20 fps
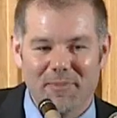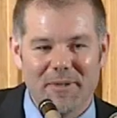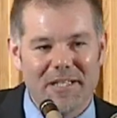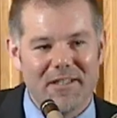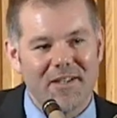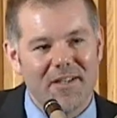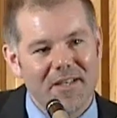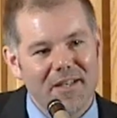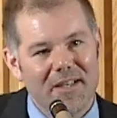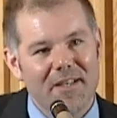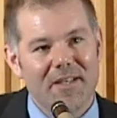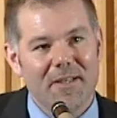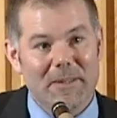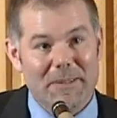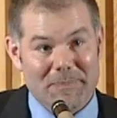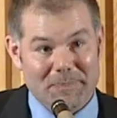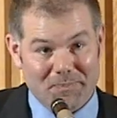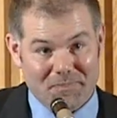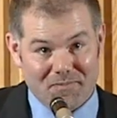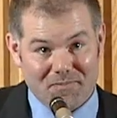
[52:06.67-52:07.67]
I mean,
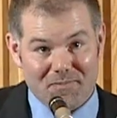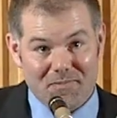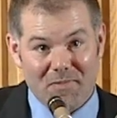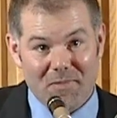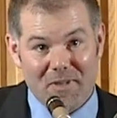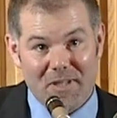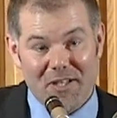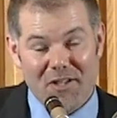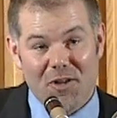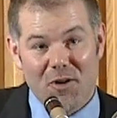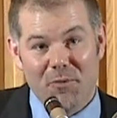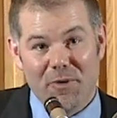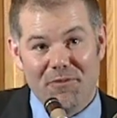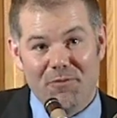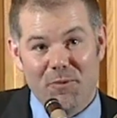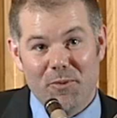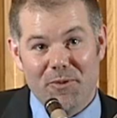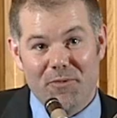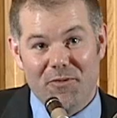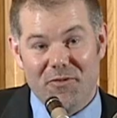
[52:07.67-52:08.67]

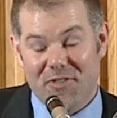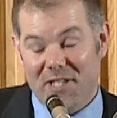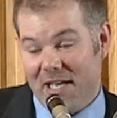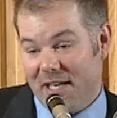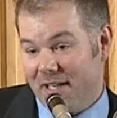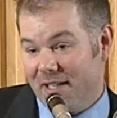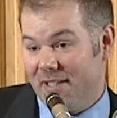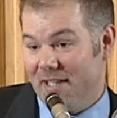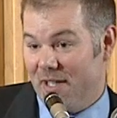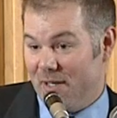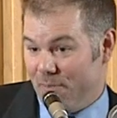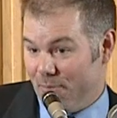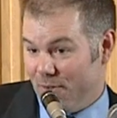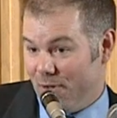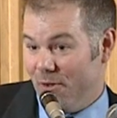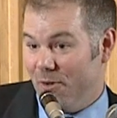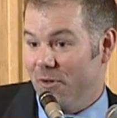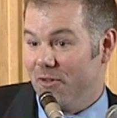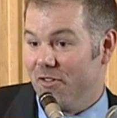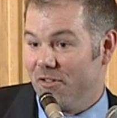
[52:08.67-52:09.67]
we've taken that
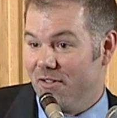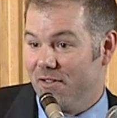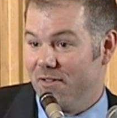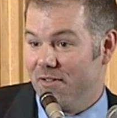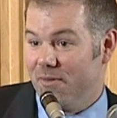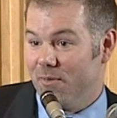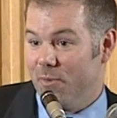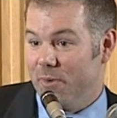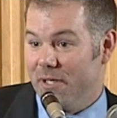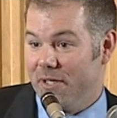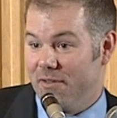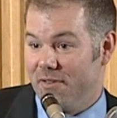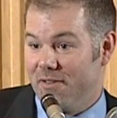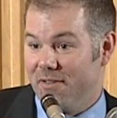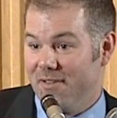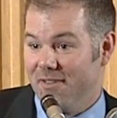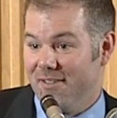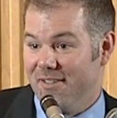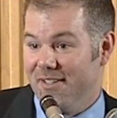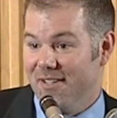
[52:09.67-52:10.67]
approach
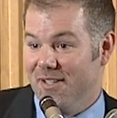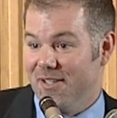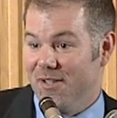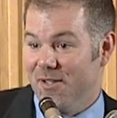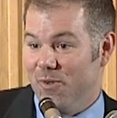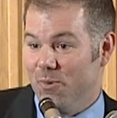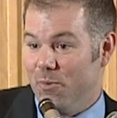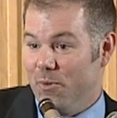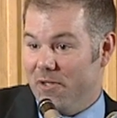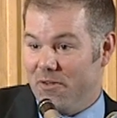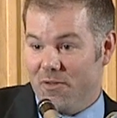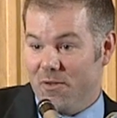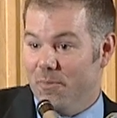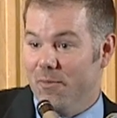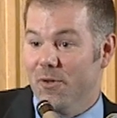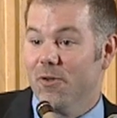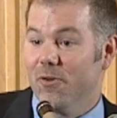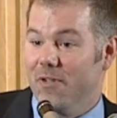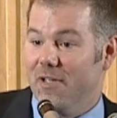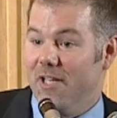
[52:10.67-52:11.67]
with the
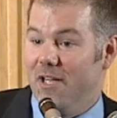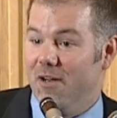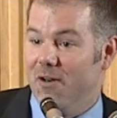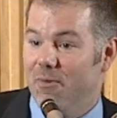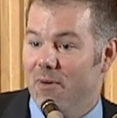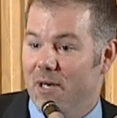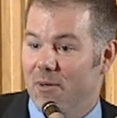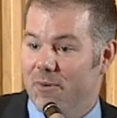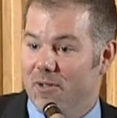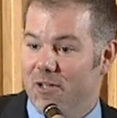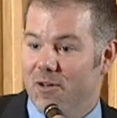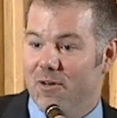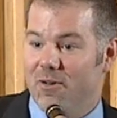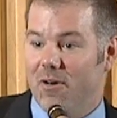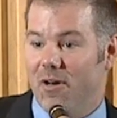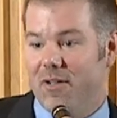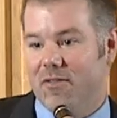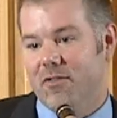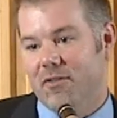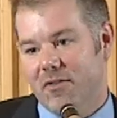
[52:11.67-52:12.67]
moon now, right, with
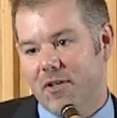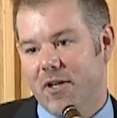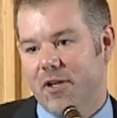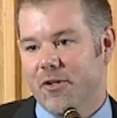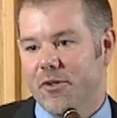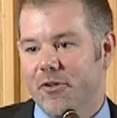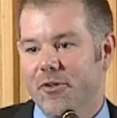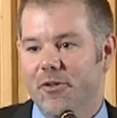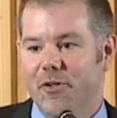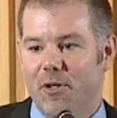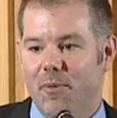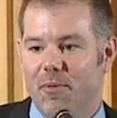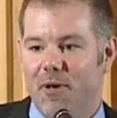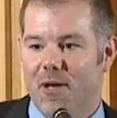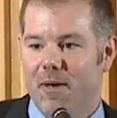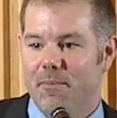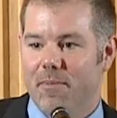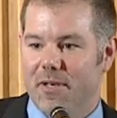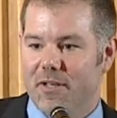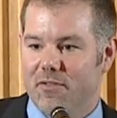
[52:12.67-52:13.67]
LCROSS. It's not a nuclear
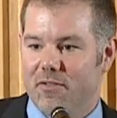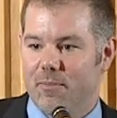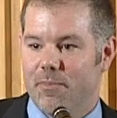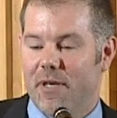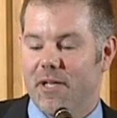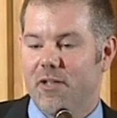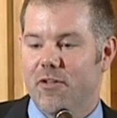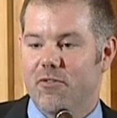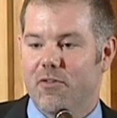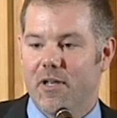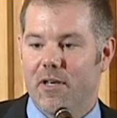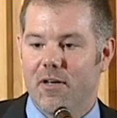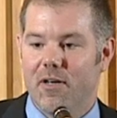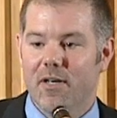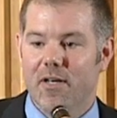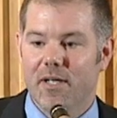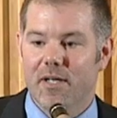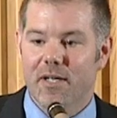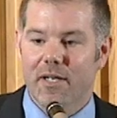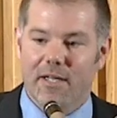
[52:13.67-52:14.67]
bomb, but it's a
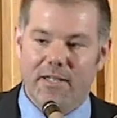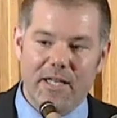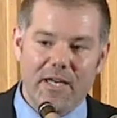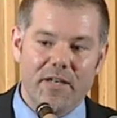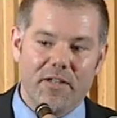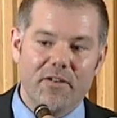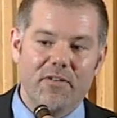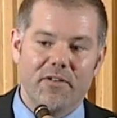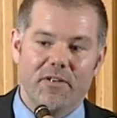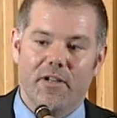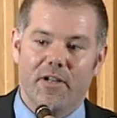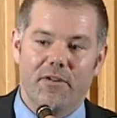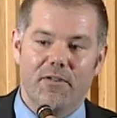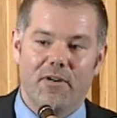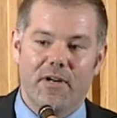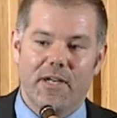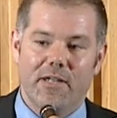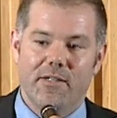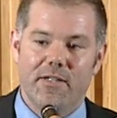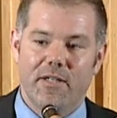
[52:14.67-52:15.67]
penetrator. And that is
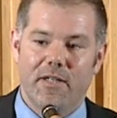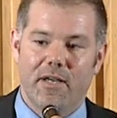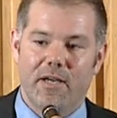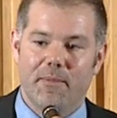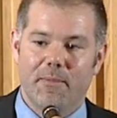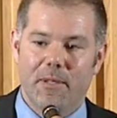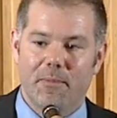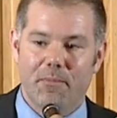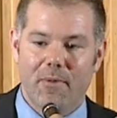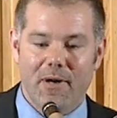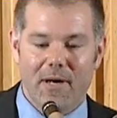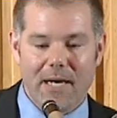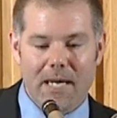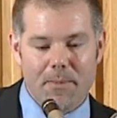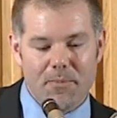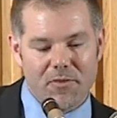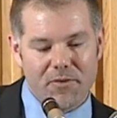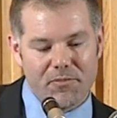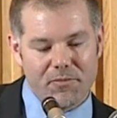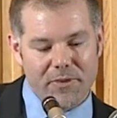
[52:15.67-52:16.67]
another idea. I mean,
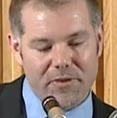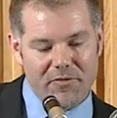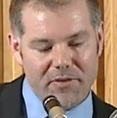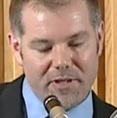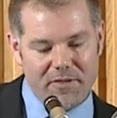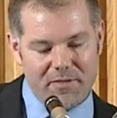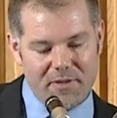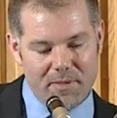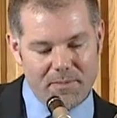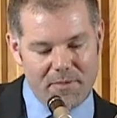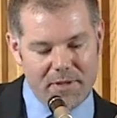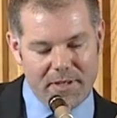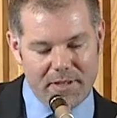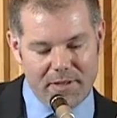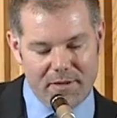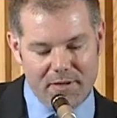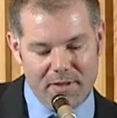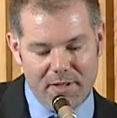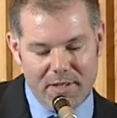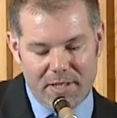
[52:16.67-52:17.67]
perhaps if we sent
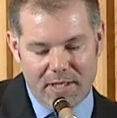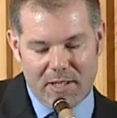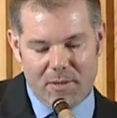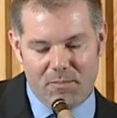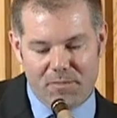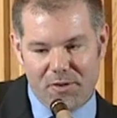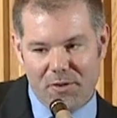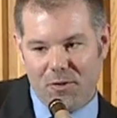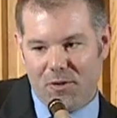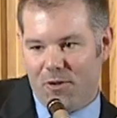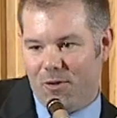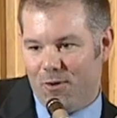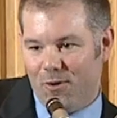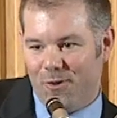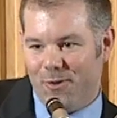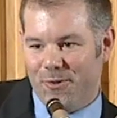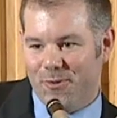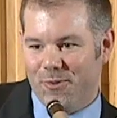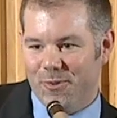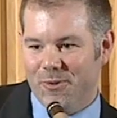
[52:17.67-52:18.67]
something and blew a
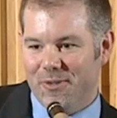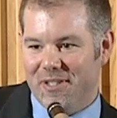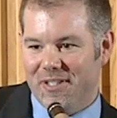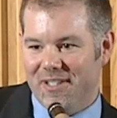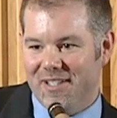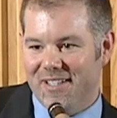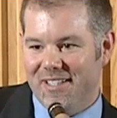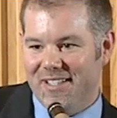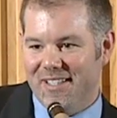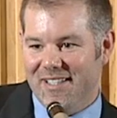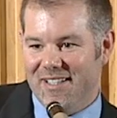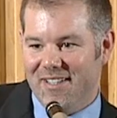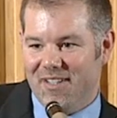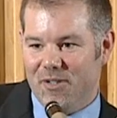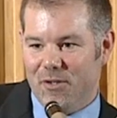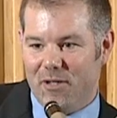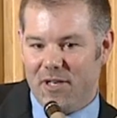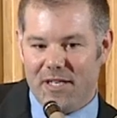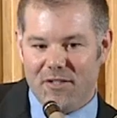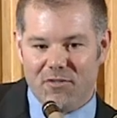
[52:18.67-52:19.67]
hole through the
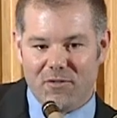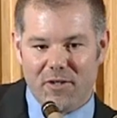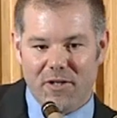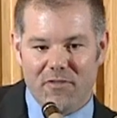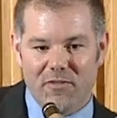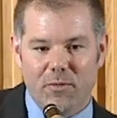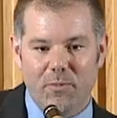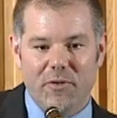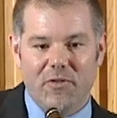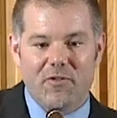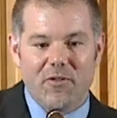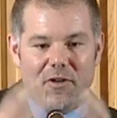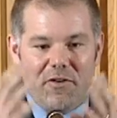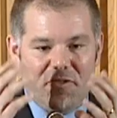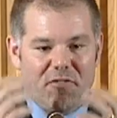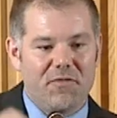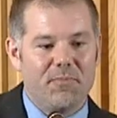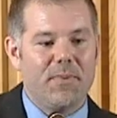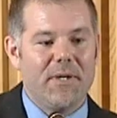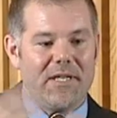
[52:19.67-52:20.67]
ice crust, it would
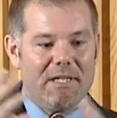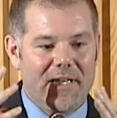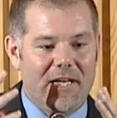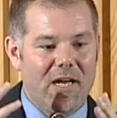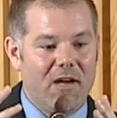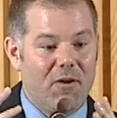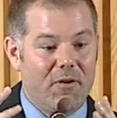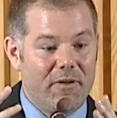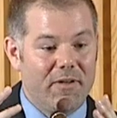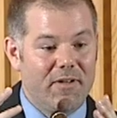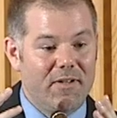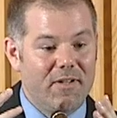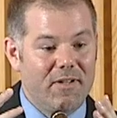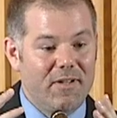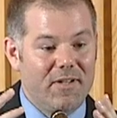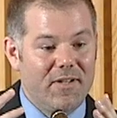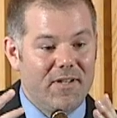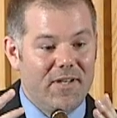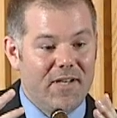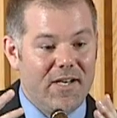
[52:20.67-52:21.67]
start spitting out
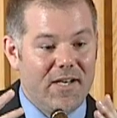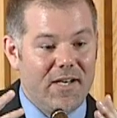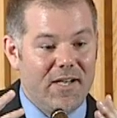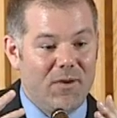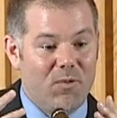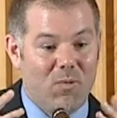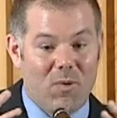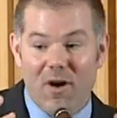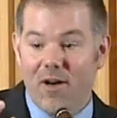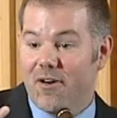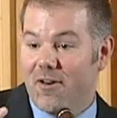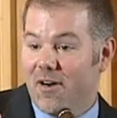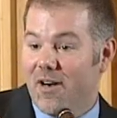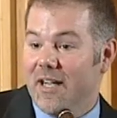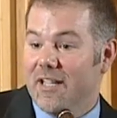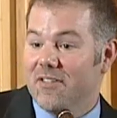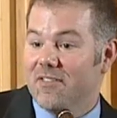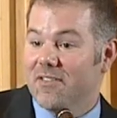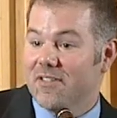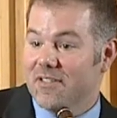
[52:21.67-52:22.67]
water,
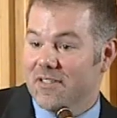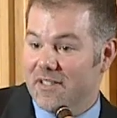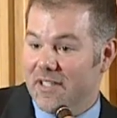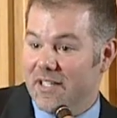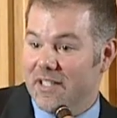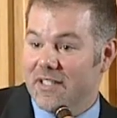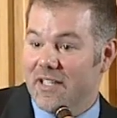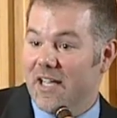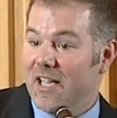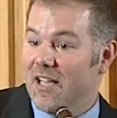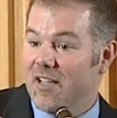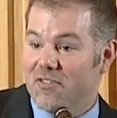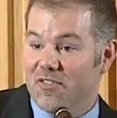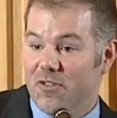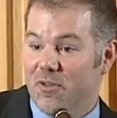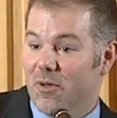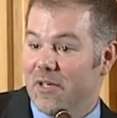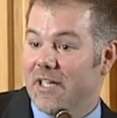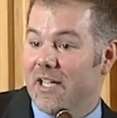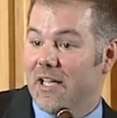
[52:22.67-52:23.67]
ice, and
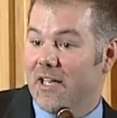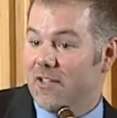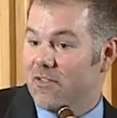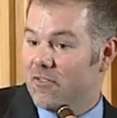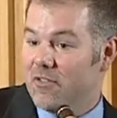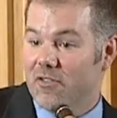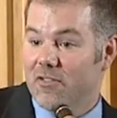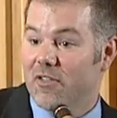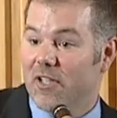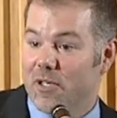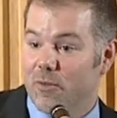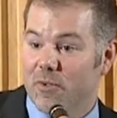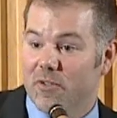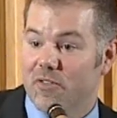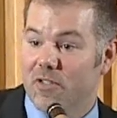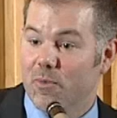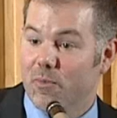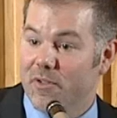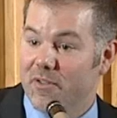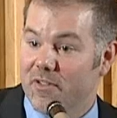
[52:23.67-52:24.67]
gas, and organics, just like we
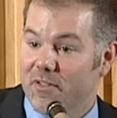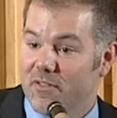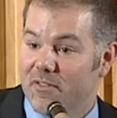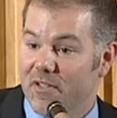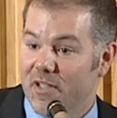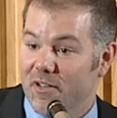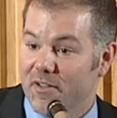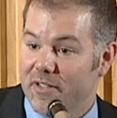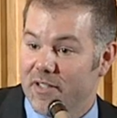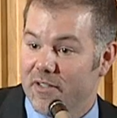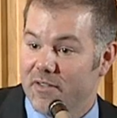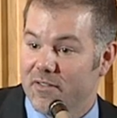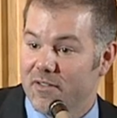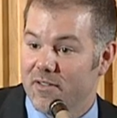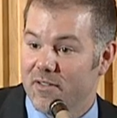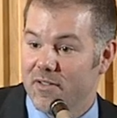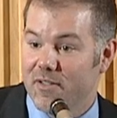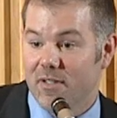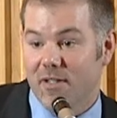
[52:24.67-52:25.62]
see with Enceladus.